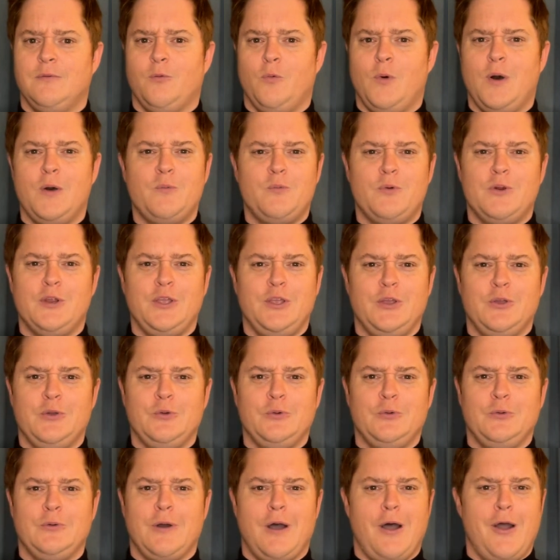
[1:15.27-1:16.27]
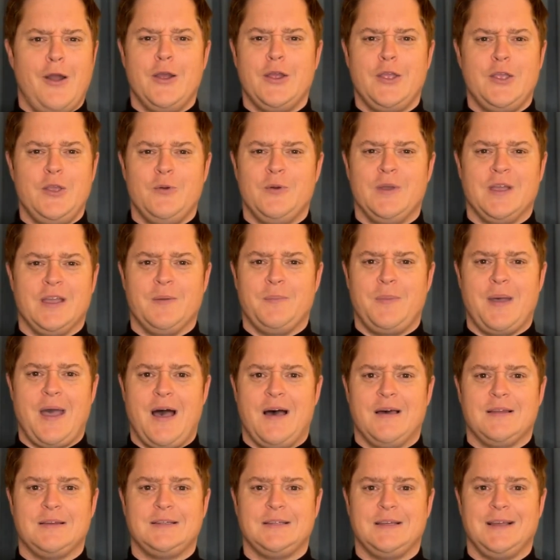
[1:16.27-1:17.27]
What were you arguing
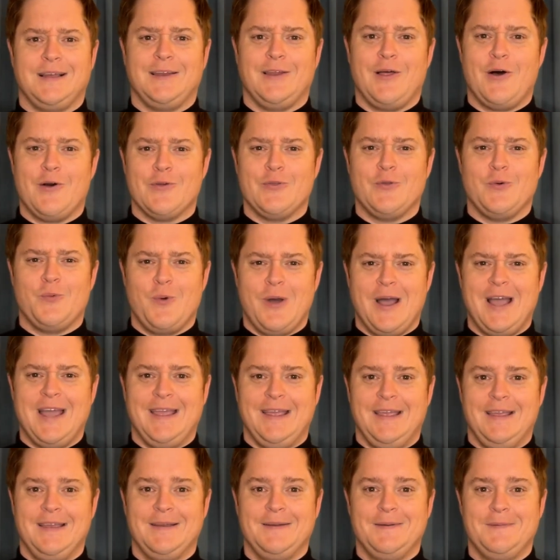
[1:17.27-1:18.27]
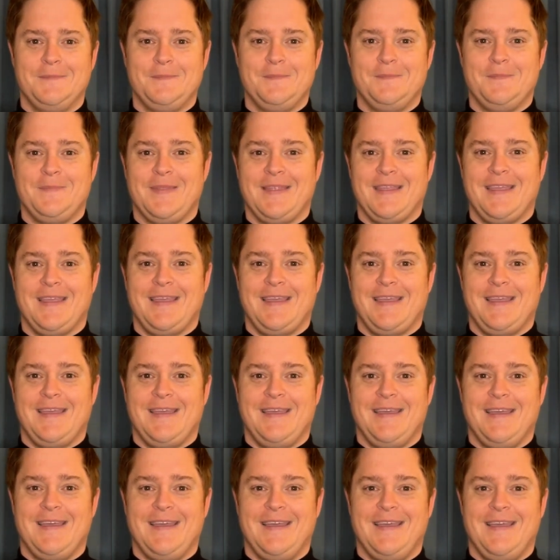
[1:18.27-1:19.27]
about along the way?
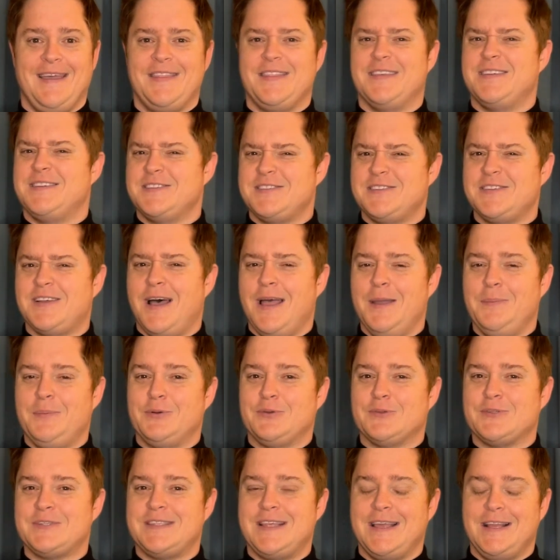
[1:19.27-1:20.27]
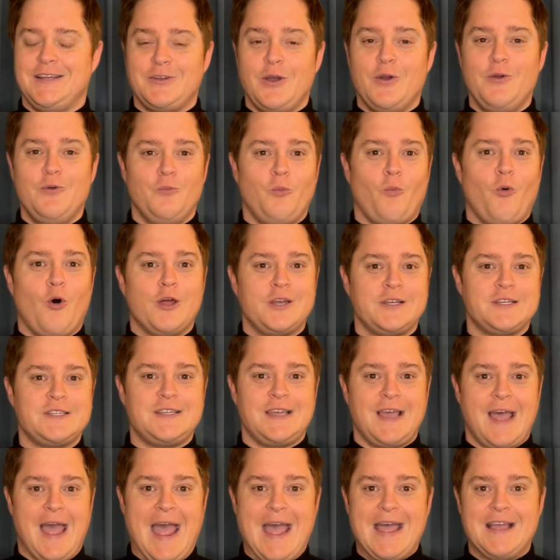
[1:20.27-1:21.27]
And the disciples, they don't want
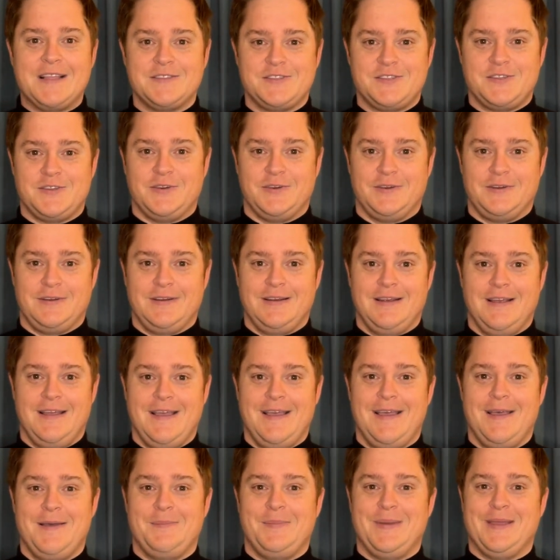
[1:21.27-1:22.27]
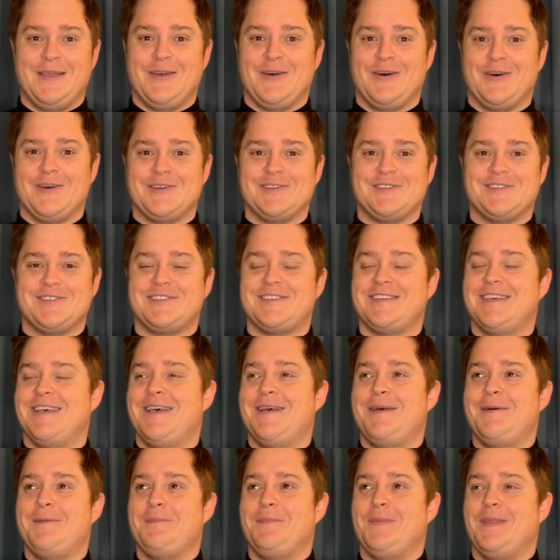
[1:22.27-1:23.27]
to answer because
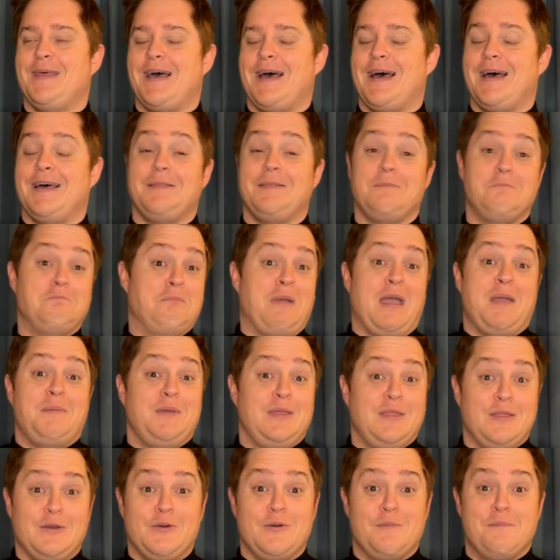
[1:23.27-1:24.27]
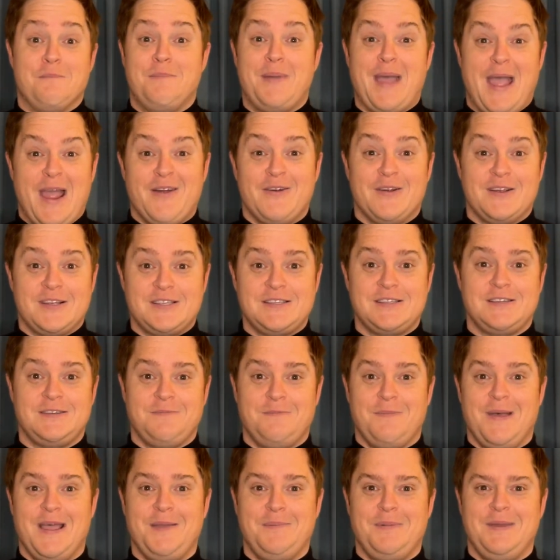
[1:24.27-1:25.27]
uh, maybe they're embarrassed.
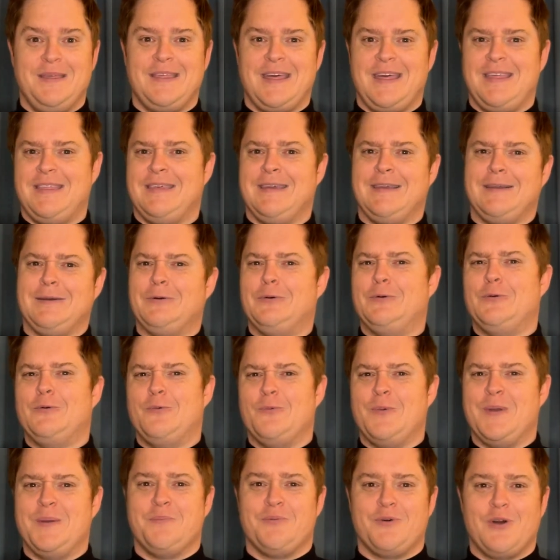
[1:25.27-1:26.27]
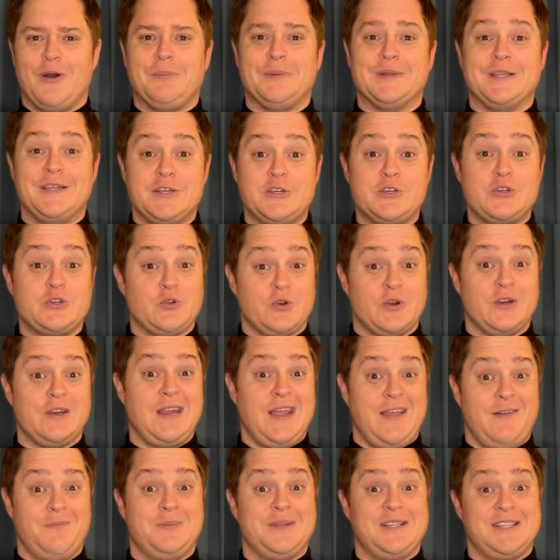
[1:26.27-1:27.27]
Maybe they think, oh, we probably shouldn't
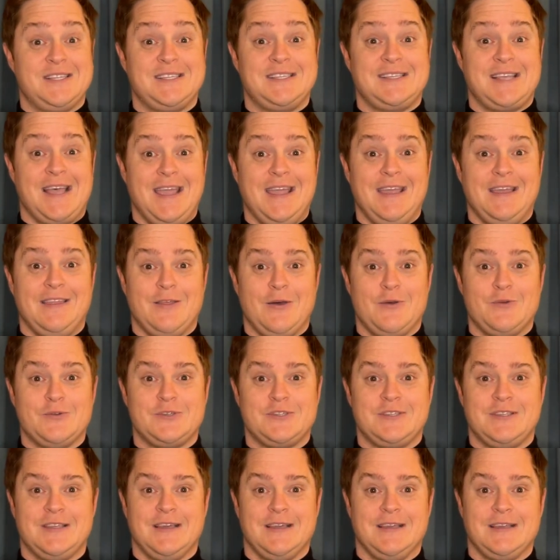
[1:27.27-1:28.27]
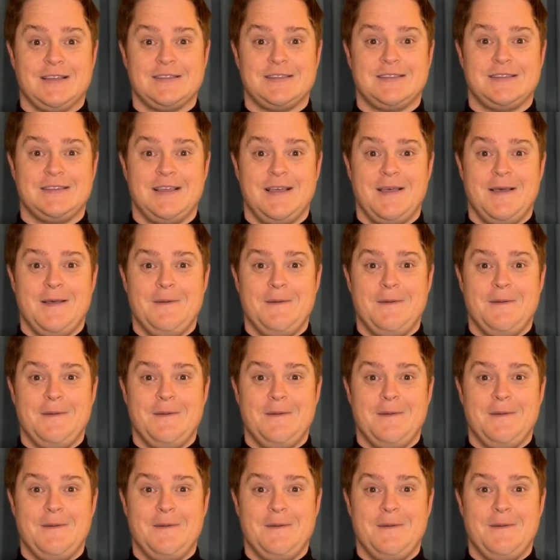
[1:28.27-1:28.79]
have been saying those things.